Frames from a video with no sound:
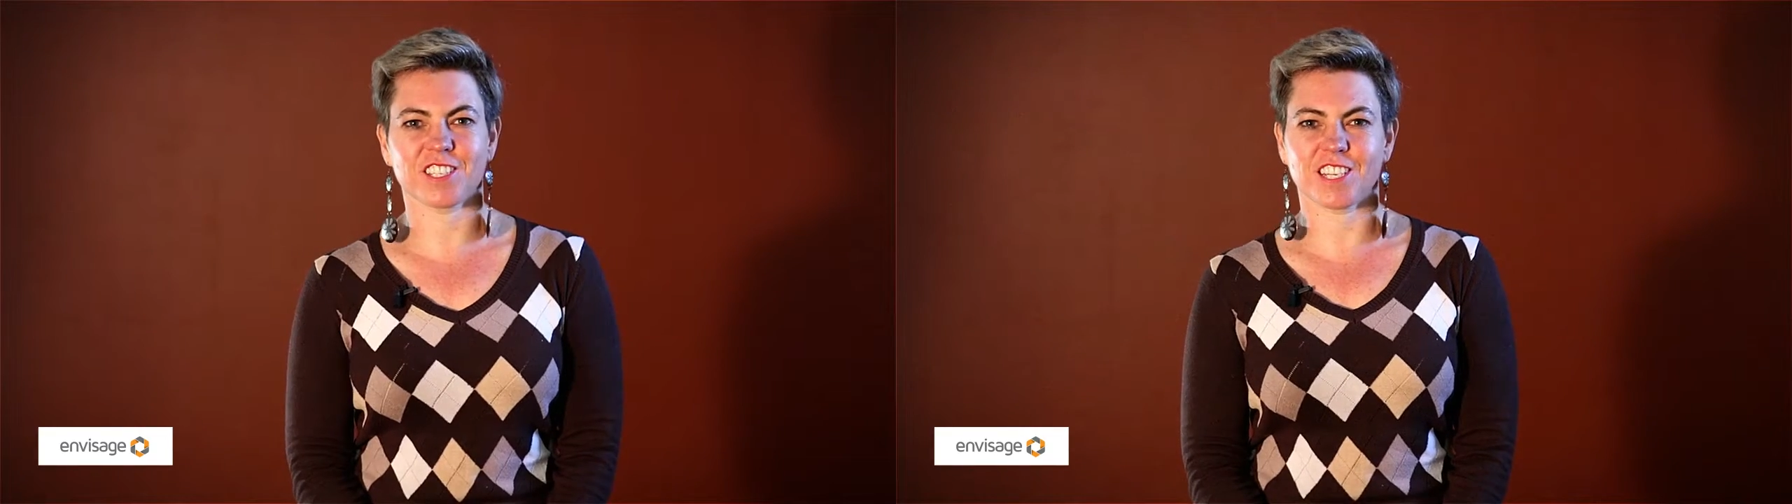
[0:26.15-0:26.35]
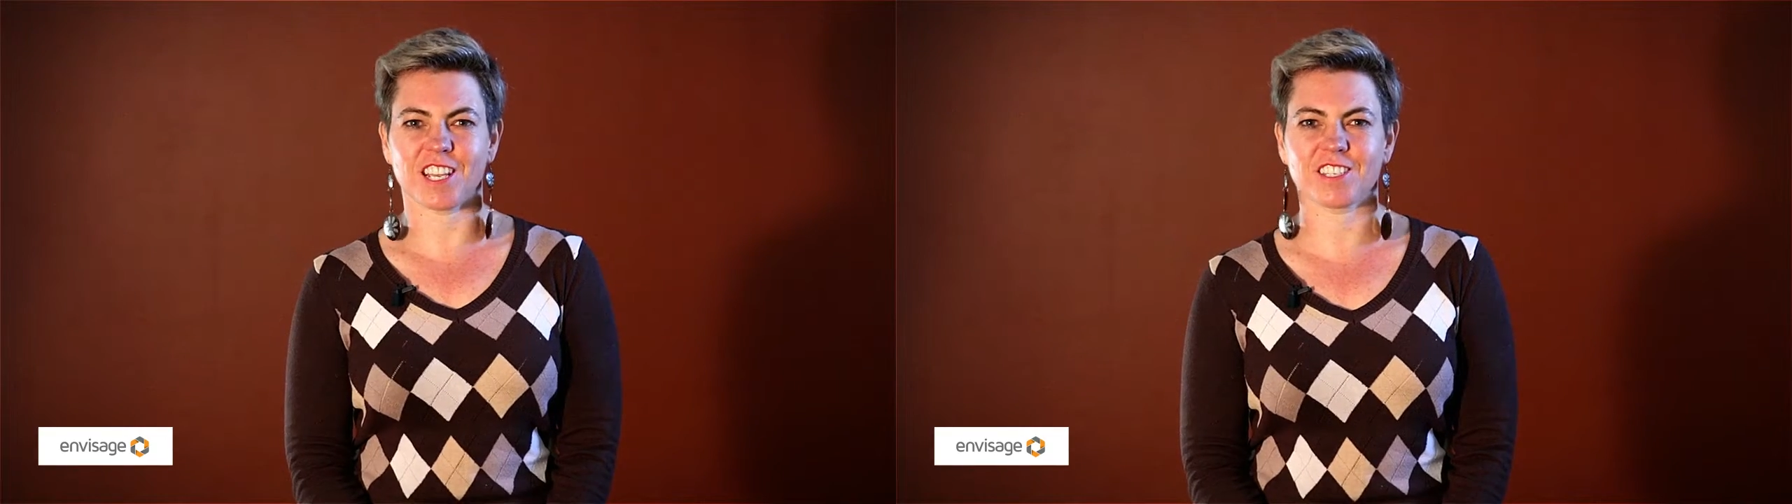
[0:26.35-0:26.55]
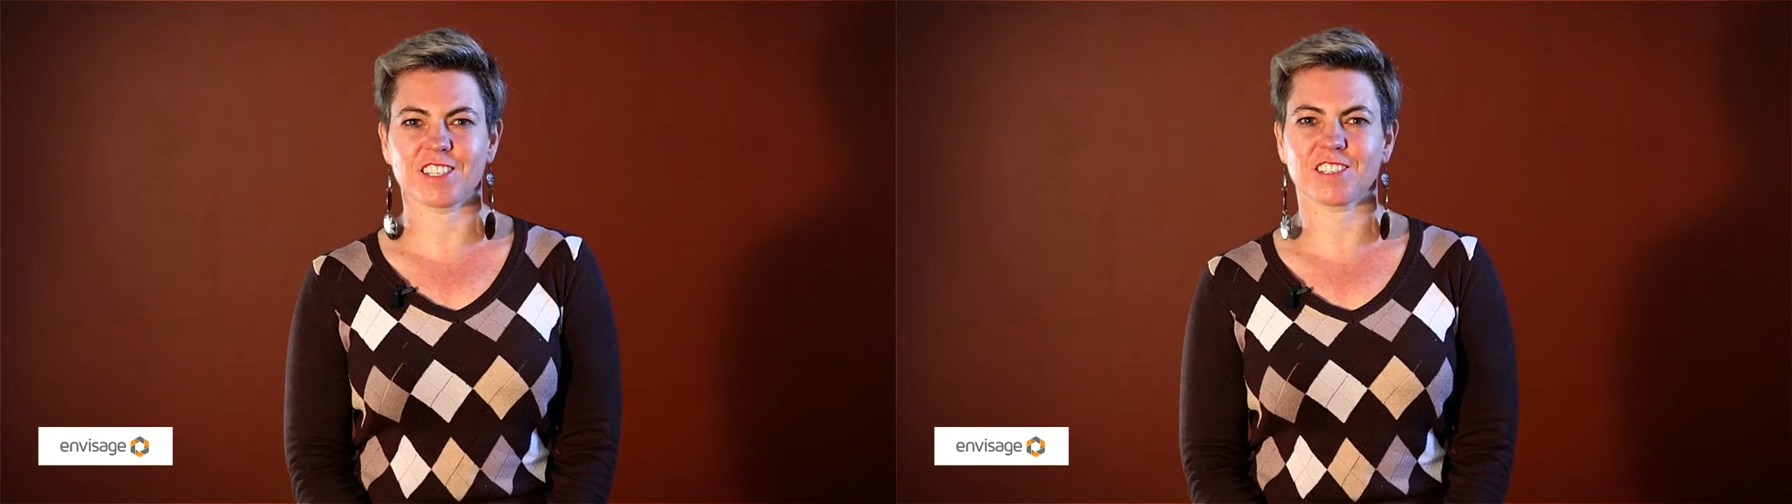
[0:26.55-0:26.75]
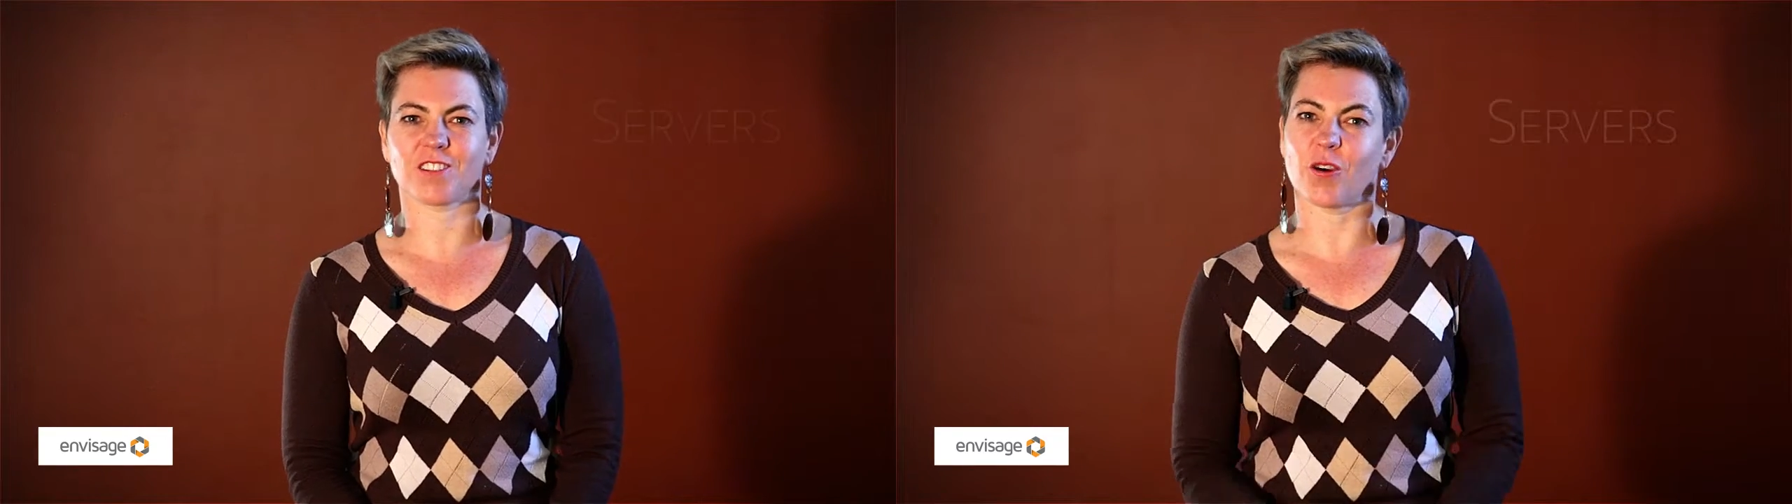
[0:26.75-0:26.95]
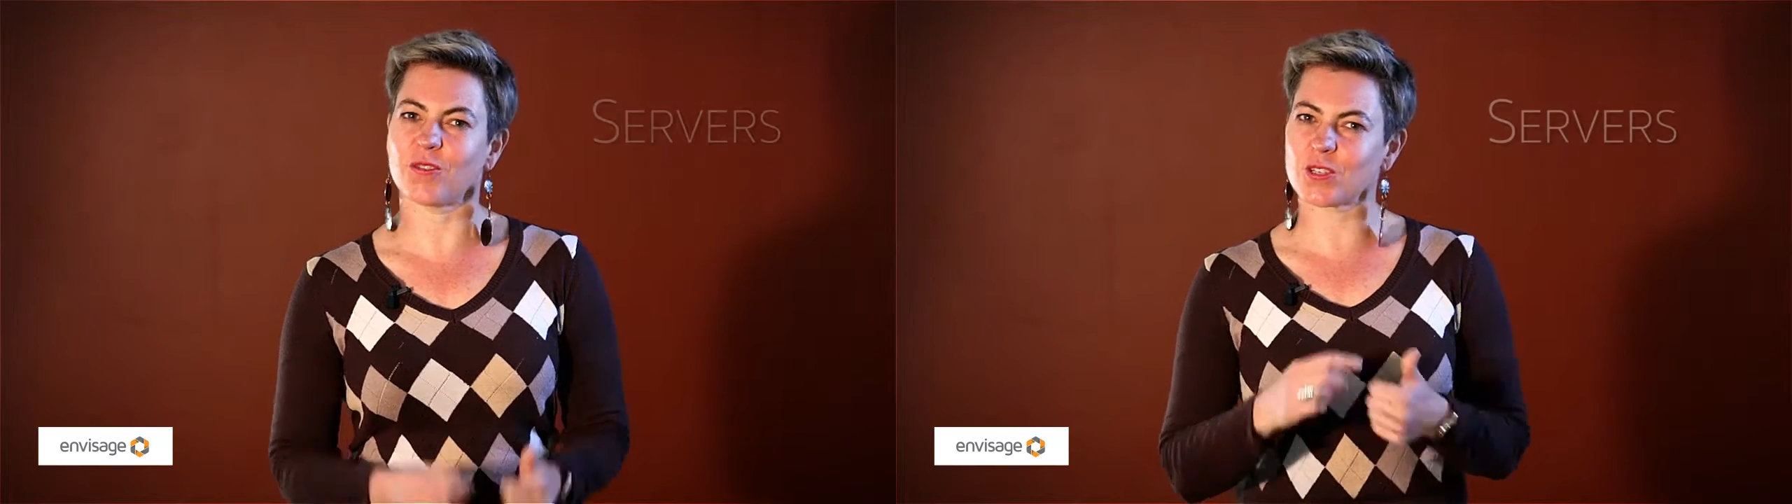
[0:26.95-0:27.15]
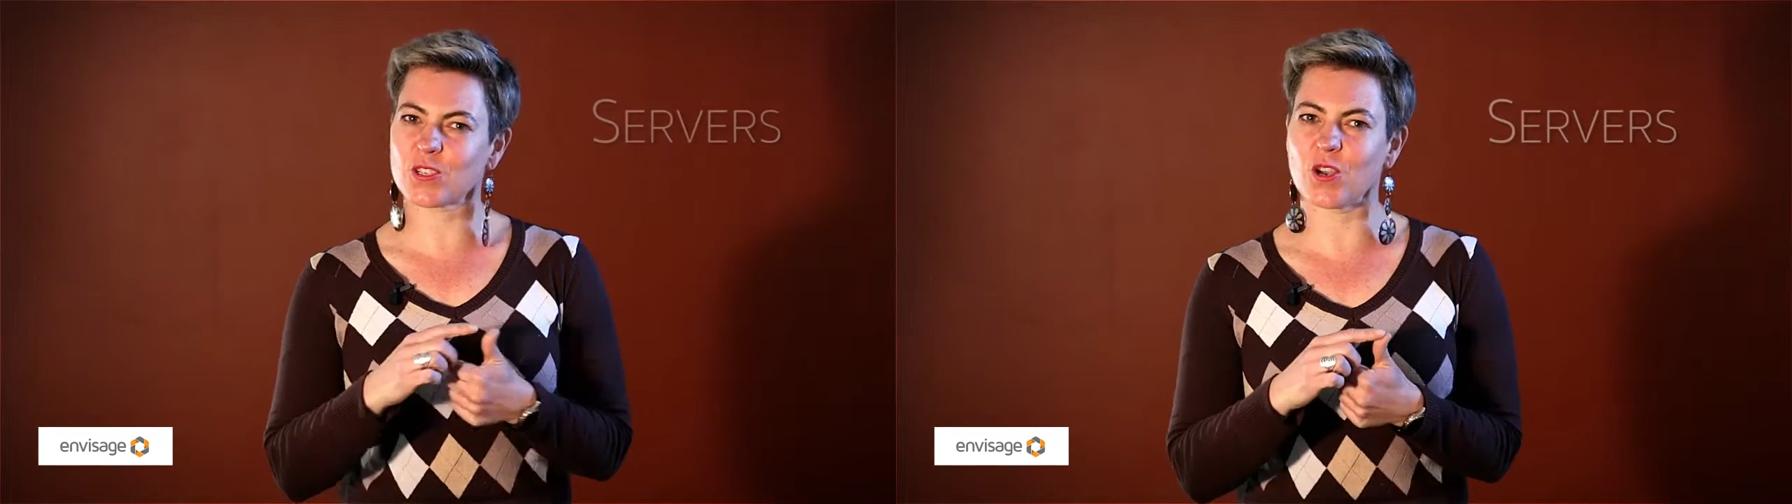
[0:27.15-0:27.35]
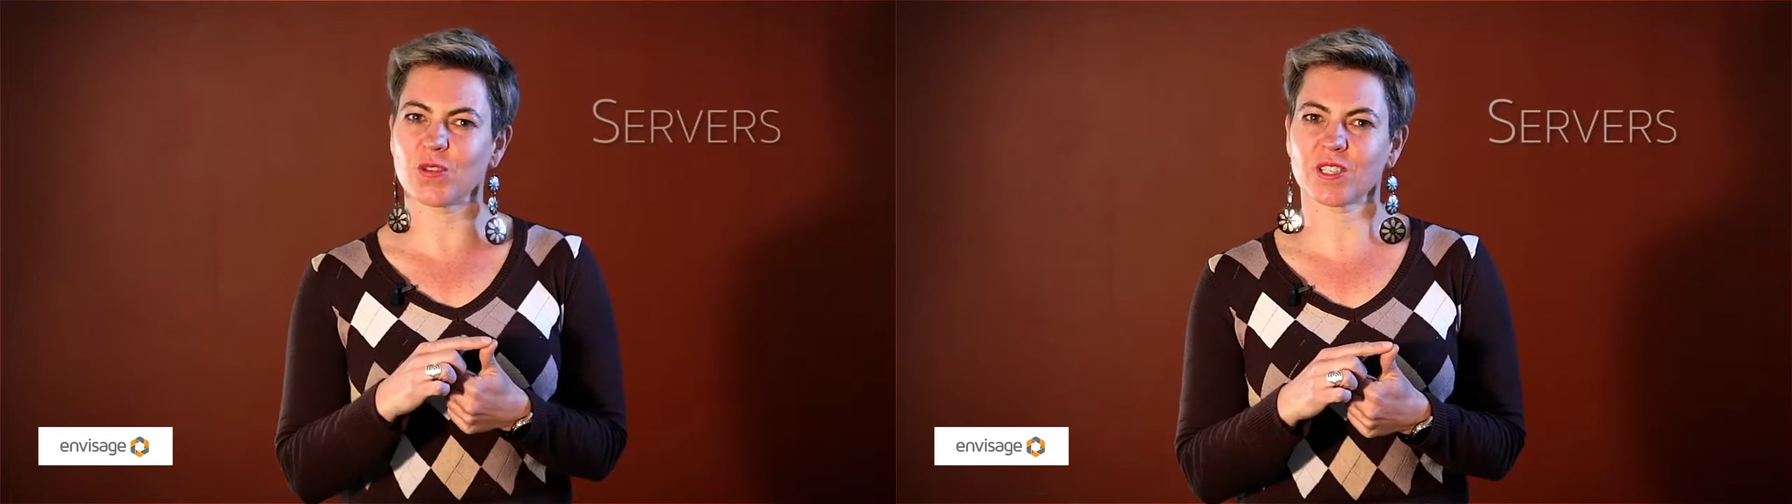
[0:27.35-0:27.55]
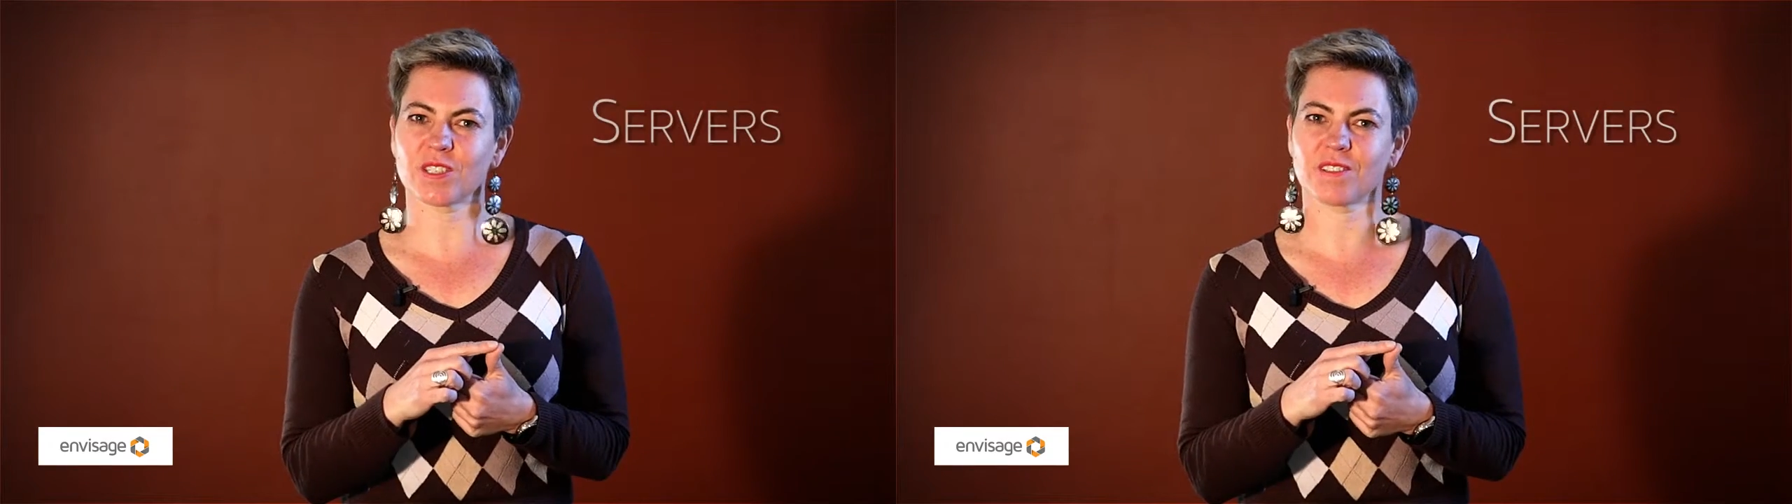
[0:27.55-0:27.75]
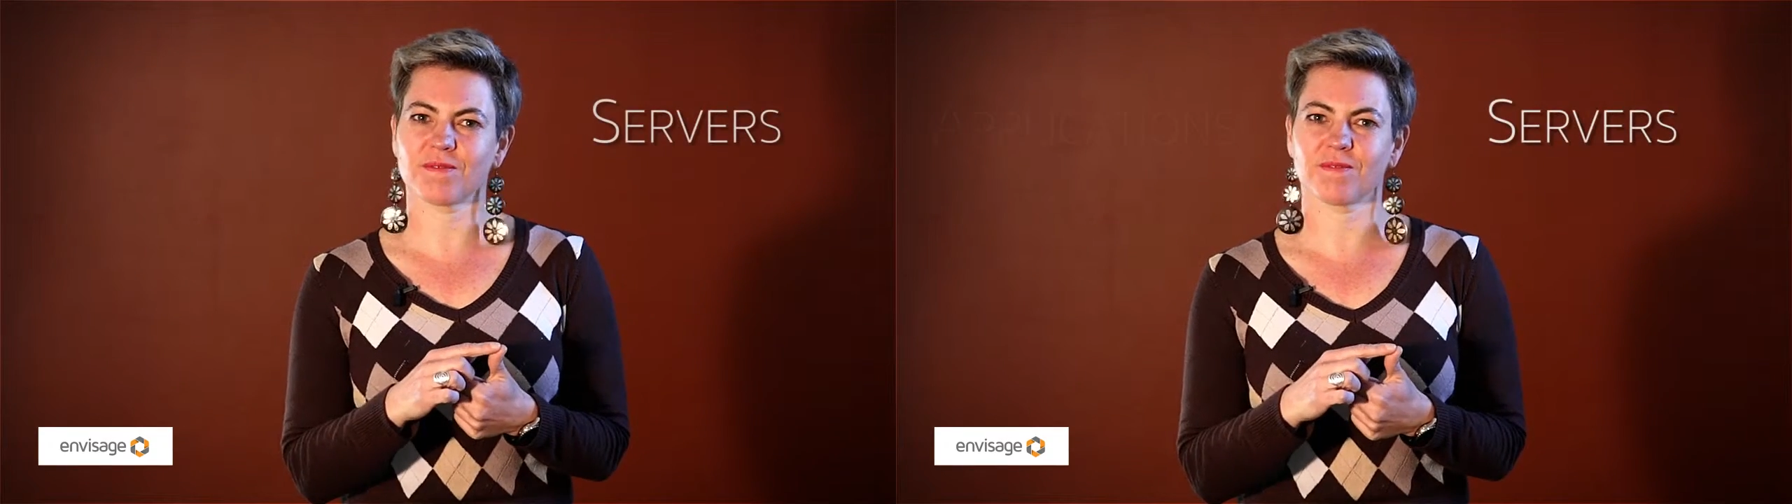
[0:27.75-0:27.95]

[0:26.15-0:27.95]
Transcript: status of your servers,